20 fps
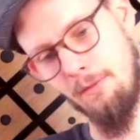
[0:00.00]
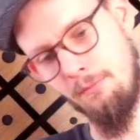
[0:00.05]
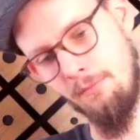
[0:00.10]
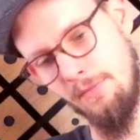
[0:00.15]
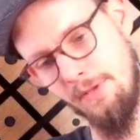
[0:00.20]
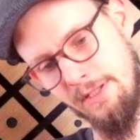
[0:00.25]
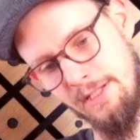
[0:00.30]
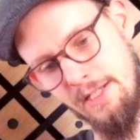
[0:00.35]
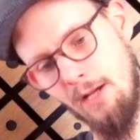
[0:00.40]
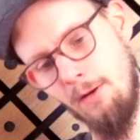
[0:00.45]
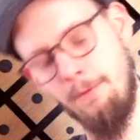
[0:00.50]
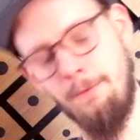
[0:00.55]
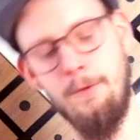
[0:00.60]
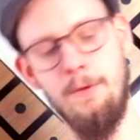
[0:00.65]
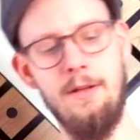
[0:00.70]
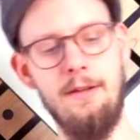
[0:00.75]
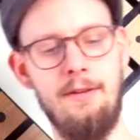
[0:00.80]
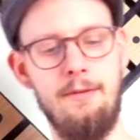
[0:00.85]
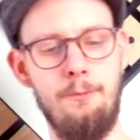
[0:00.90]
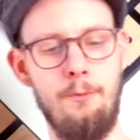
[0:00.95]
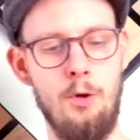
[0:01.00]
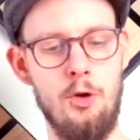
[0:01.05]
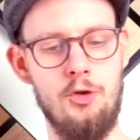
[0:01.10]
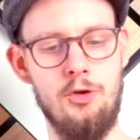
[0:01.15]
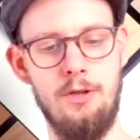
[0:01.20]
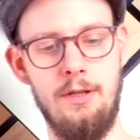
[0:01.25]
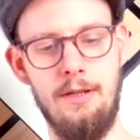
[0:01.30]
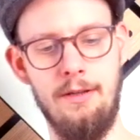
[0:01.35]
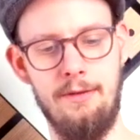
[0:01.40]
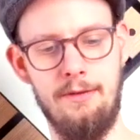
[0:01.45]
New for this
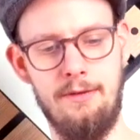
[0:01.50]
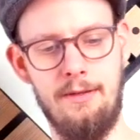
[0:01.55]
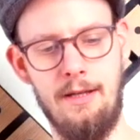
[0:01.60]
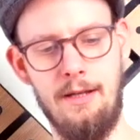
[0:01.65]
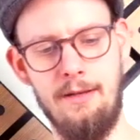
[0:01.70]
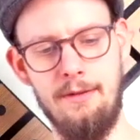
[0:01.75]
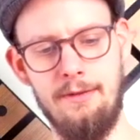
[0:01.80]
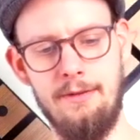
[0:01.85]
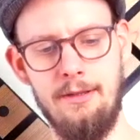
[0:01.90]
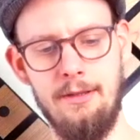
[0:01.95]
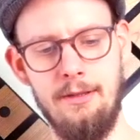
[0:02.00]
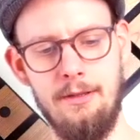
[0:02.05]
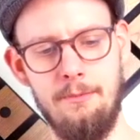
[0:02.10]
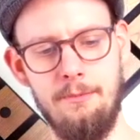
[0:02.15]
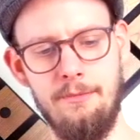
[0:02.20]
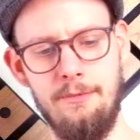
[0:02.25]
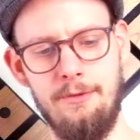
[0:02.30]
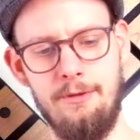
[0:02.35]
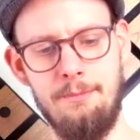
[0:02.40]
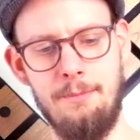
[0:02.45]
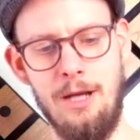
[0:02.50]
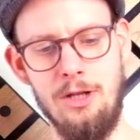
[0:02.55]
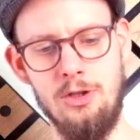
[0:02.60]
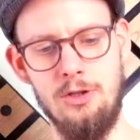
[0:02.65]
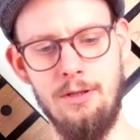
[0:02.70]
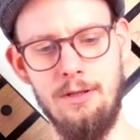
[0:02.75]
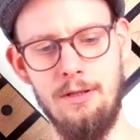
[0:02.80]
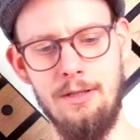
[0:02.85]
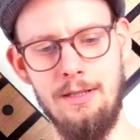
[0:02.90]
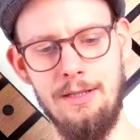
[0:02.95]
version is there is some
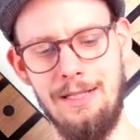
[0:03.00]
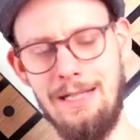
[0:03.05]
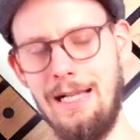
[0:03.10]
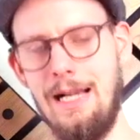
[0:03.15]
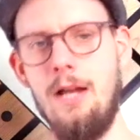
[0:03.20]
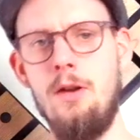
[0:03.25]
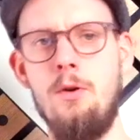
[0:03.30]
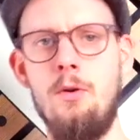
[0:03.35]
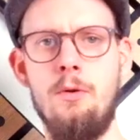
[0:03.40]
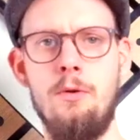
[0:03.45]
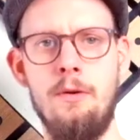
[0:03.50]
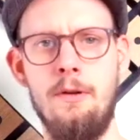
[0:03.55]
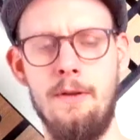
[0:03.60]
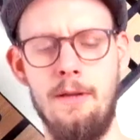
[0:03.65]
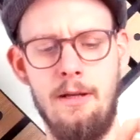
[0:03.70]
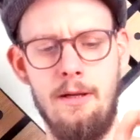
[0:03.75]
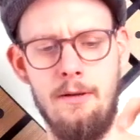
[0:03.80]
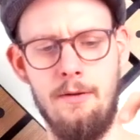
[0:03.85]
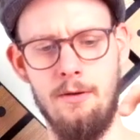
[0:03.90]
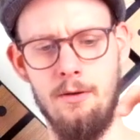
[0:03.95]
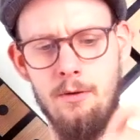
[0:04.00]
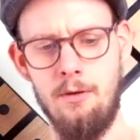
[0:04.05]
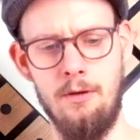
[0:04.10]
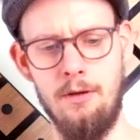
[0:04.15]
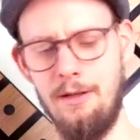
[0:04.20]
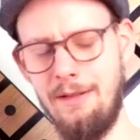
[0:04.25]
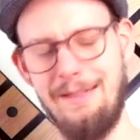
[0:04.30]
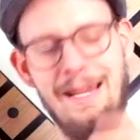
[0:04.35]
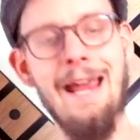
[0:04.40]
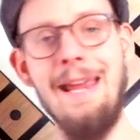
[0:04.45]
special glue
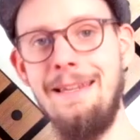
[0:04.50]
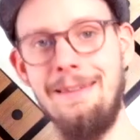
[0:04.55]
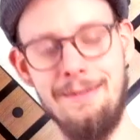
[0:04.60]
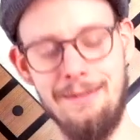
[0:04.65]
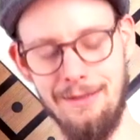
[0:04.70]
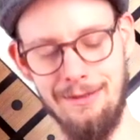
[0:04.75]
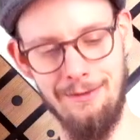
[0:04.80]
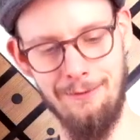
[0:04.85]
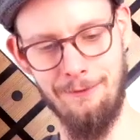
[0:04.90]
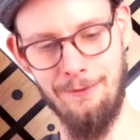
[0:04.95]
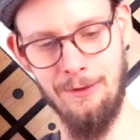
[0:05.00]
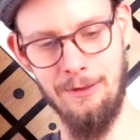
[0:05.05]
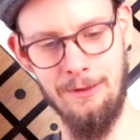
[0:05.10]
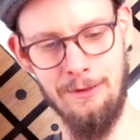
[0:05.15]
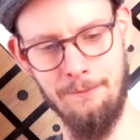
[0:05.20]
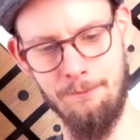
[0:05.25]
or adhesive